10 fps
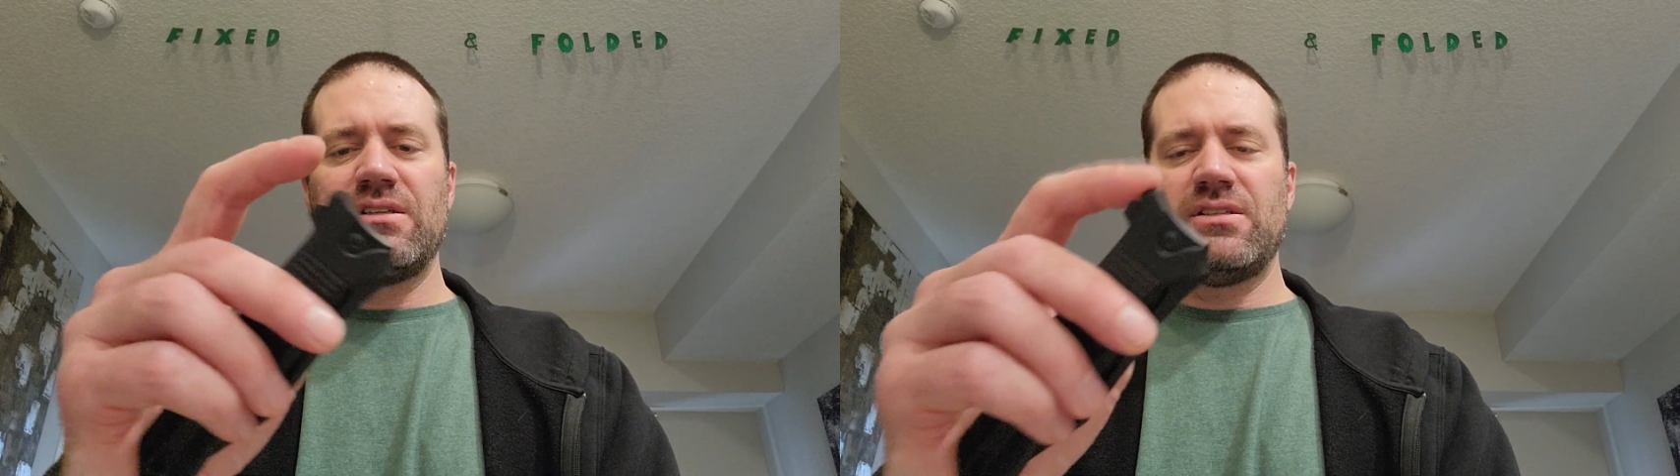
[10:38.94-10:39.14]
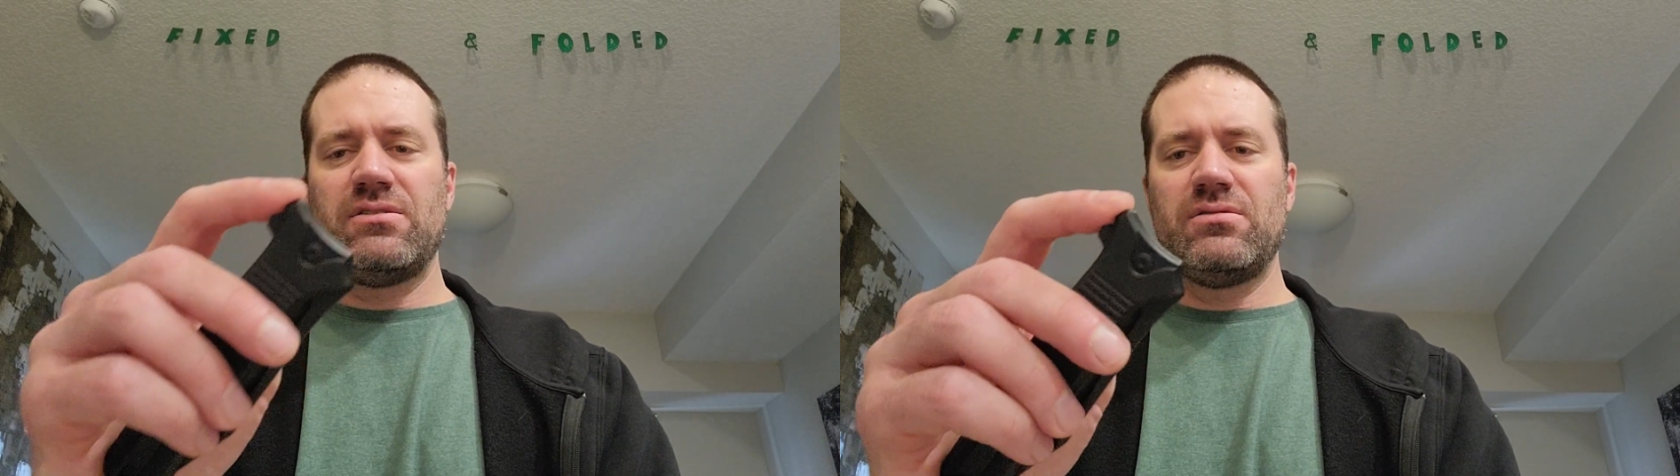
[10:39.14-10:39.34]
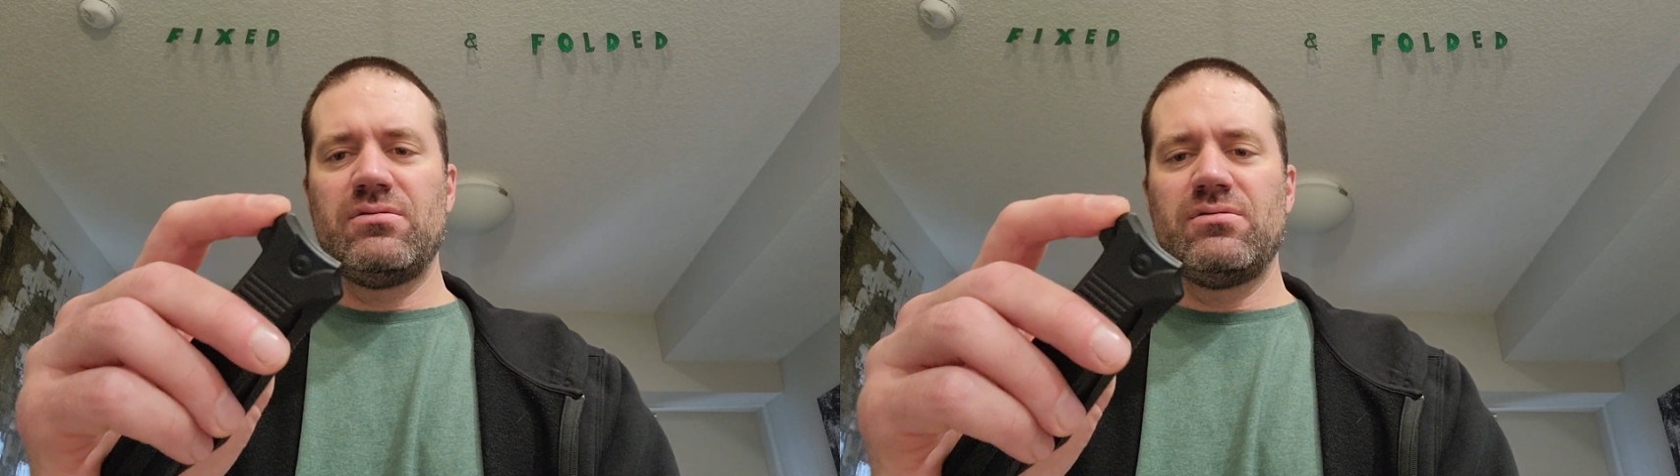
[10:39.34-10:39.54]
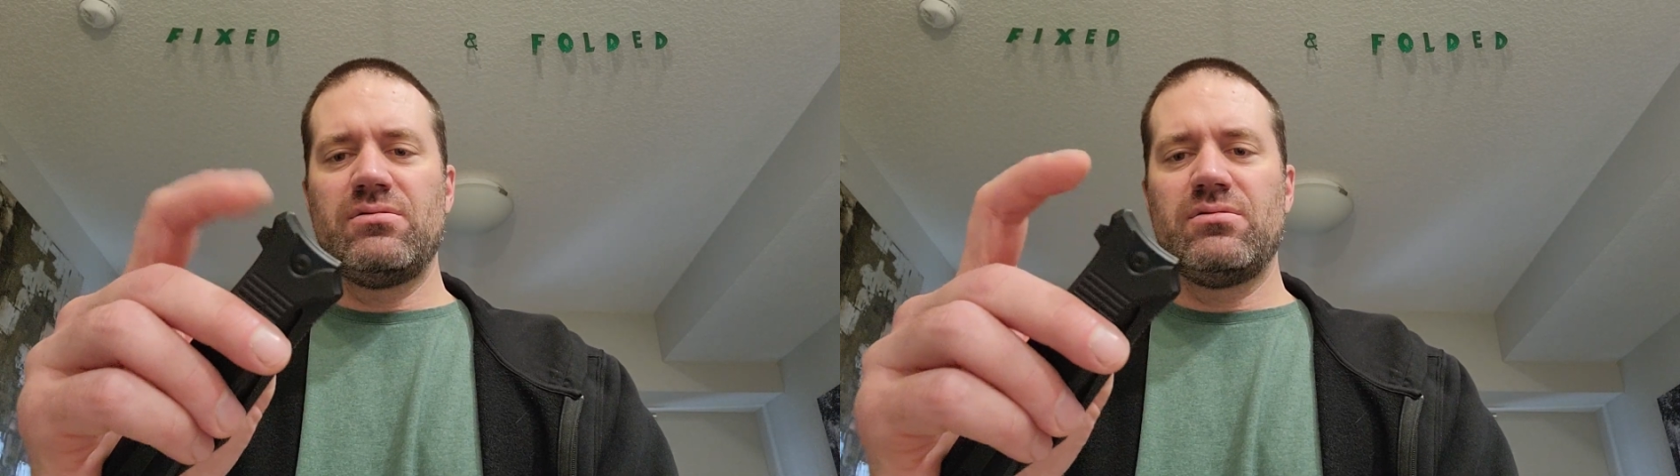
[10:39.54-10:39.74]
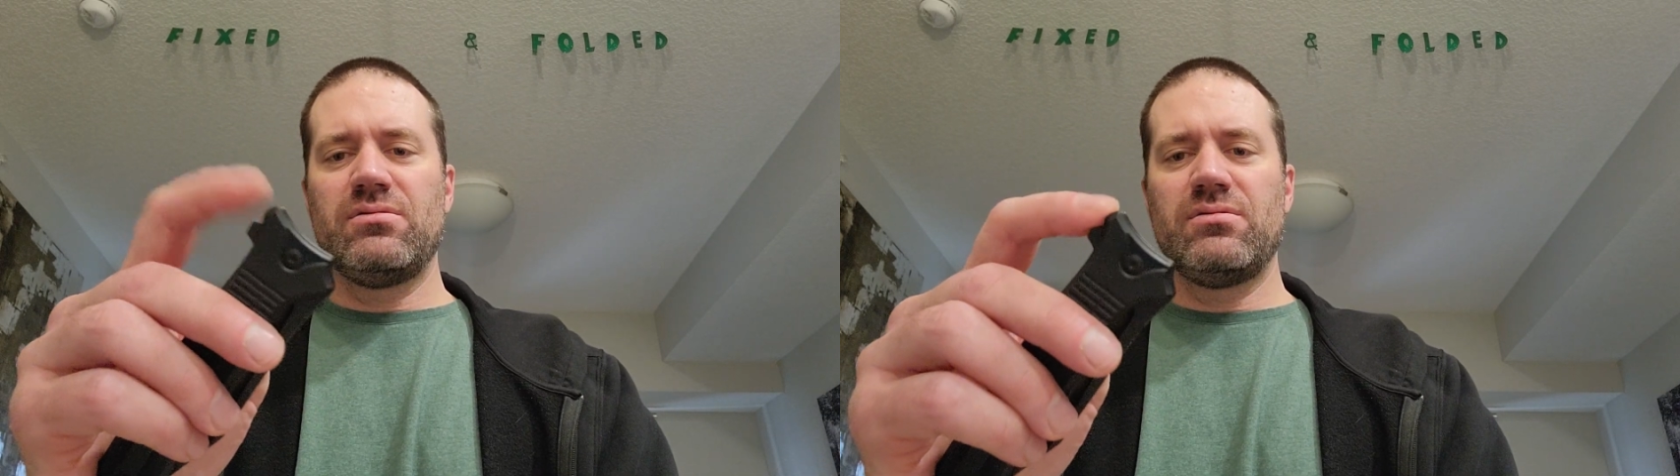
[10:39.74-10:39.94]

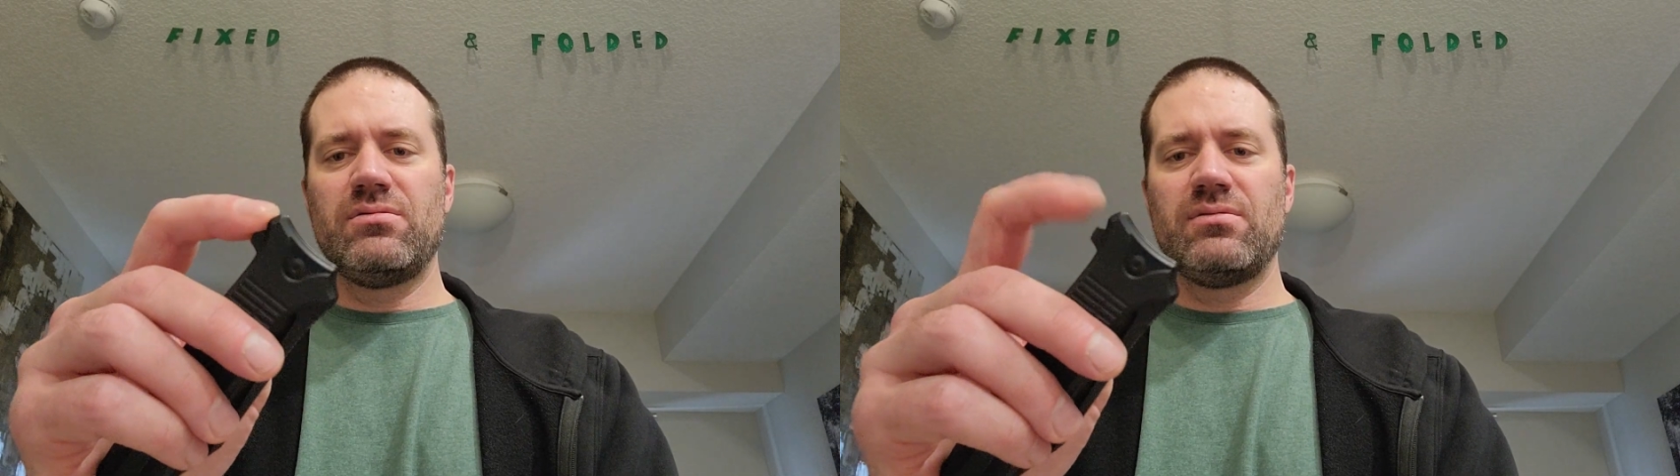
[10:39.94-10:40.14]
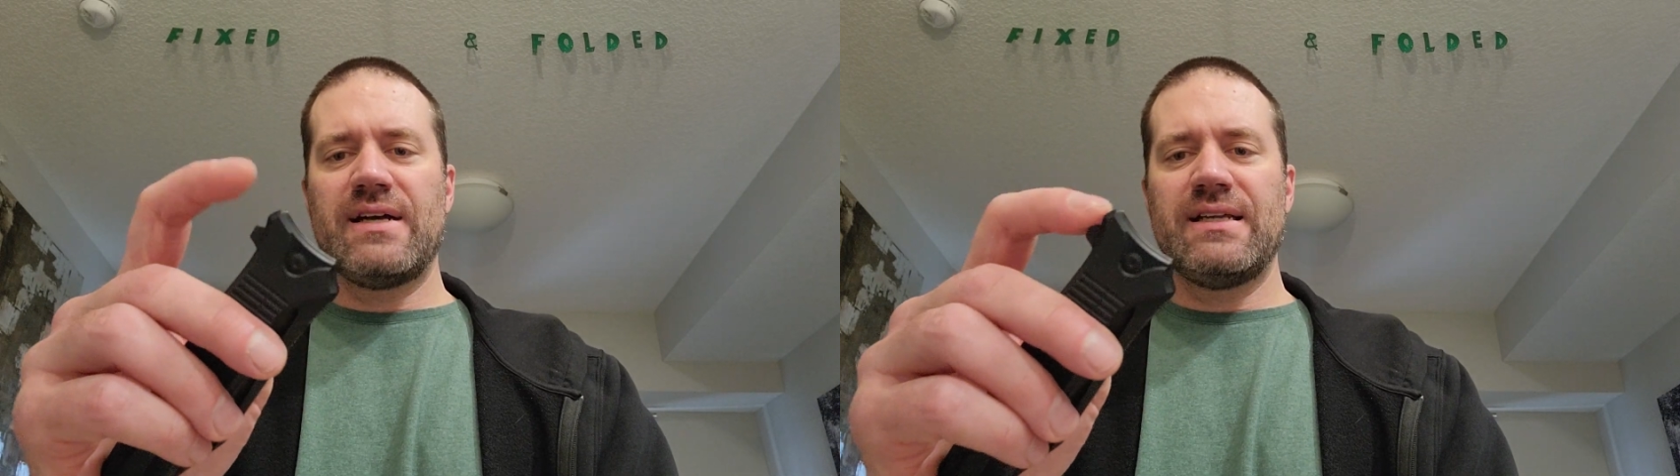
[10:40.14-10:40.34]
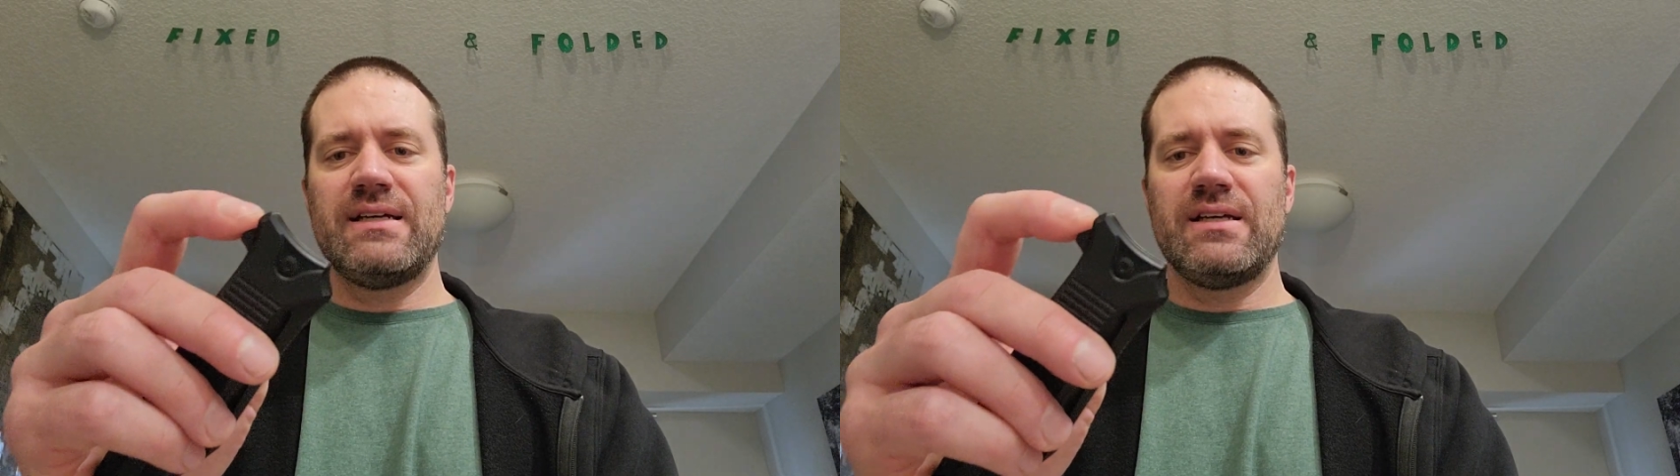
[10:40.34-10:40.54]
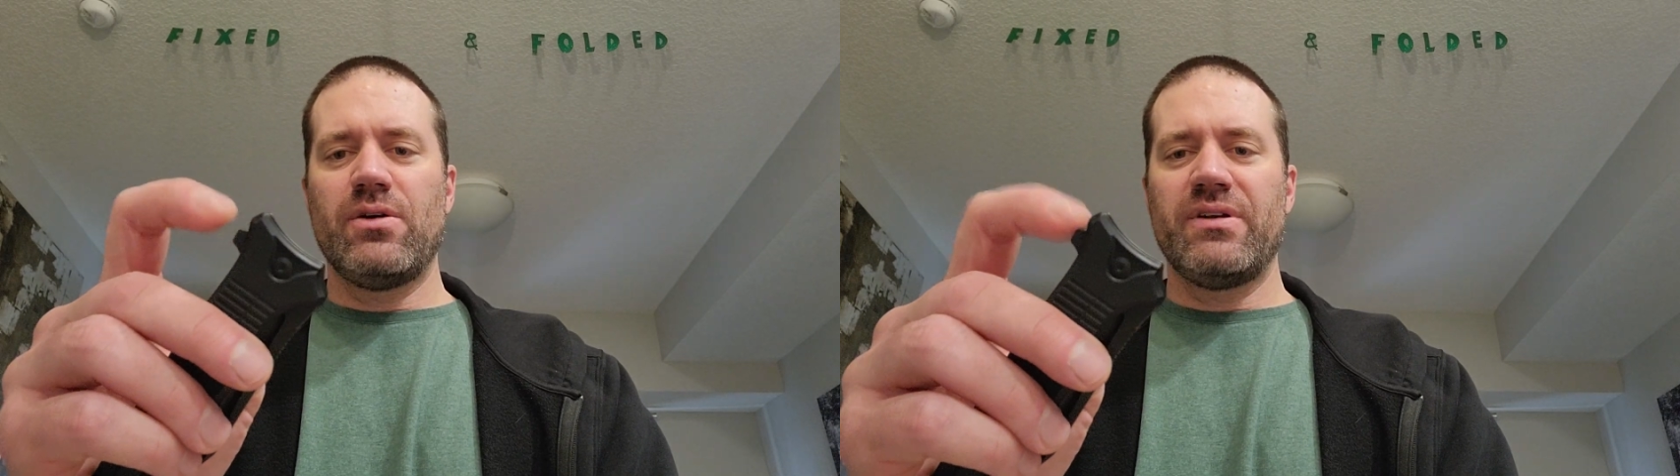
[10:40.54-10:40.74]
to kind of go